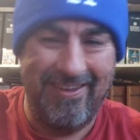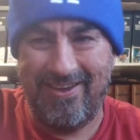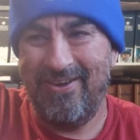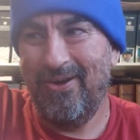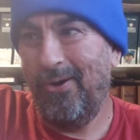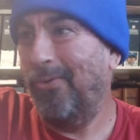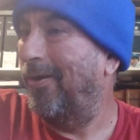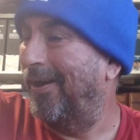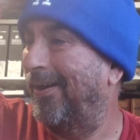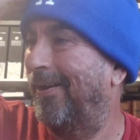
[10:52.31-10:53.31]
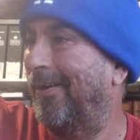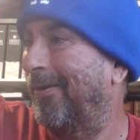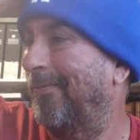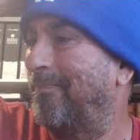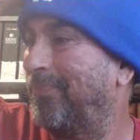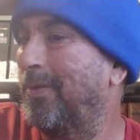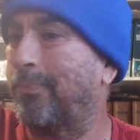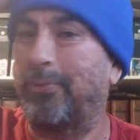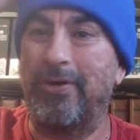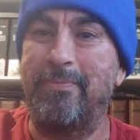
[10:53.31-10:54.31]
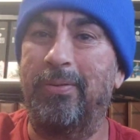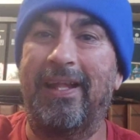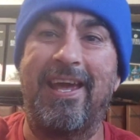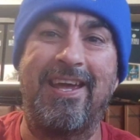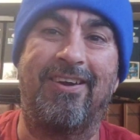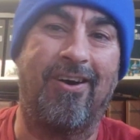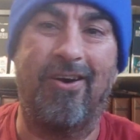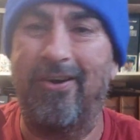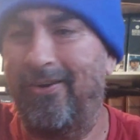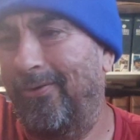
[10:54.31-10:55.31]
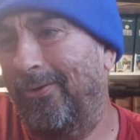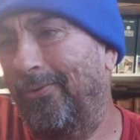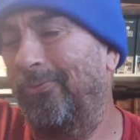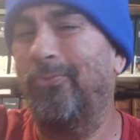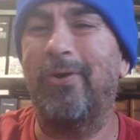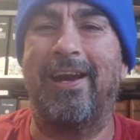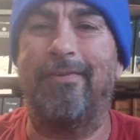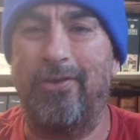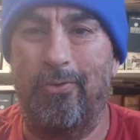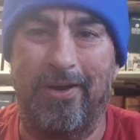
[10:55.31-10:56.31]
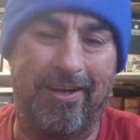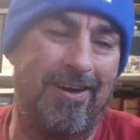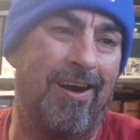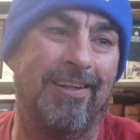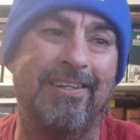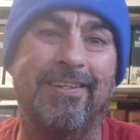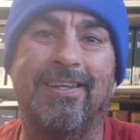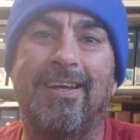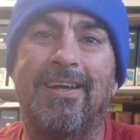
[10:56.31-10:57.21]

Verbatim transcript: you know, uh, um, pre playing card or whatever you want to call it.